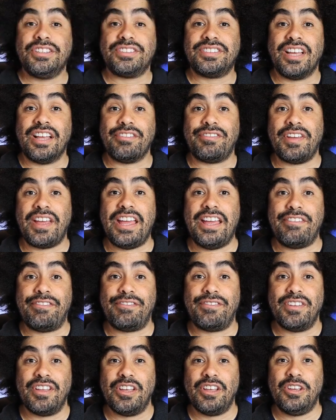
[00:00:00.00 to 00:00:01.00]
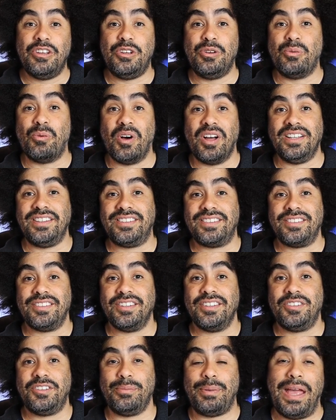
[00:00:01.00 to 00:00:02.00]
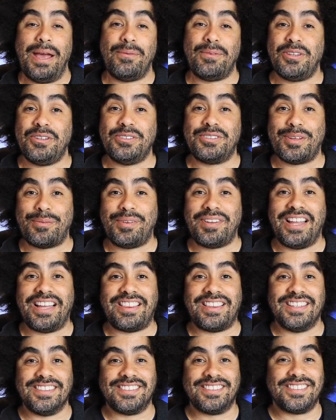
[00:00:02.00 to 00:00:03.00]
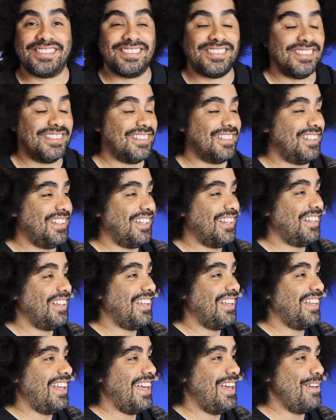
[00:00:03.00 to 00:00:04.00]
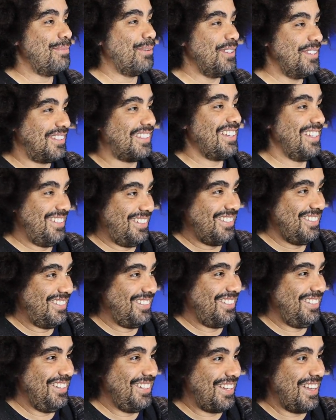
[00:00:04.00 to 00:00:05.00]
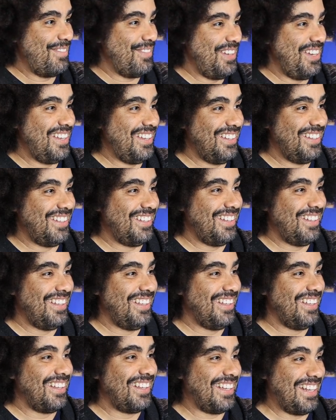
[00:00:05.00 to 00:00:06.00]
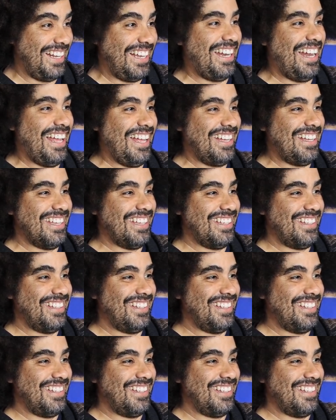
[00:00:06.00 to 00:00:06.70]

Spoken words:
yourself if you want to be able to do something like this. Hey boys, can you come in here? Can I get a hug?